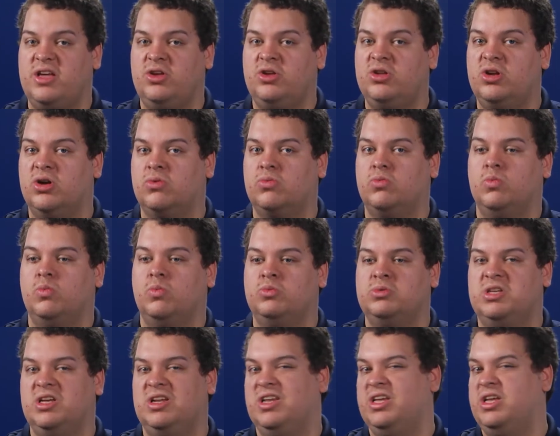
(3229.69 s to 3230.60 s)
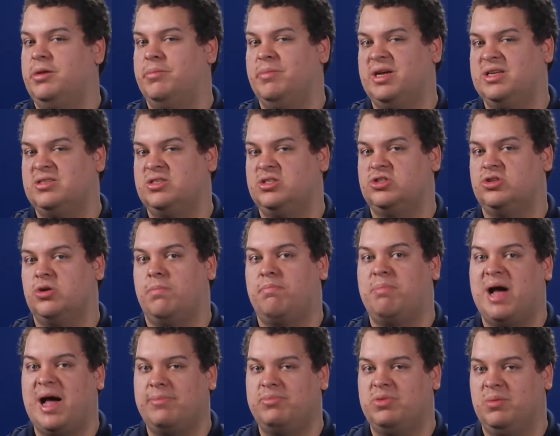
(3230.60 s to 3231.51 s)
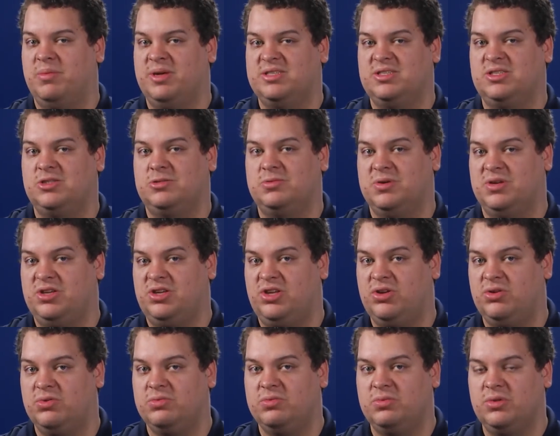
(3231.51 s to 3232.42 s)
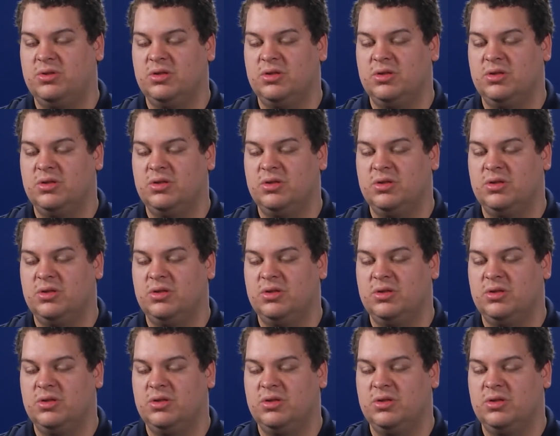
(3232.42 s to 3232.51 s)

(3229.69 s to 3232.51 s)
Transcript: you don't delete a message or pop the message from the queue.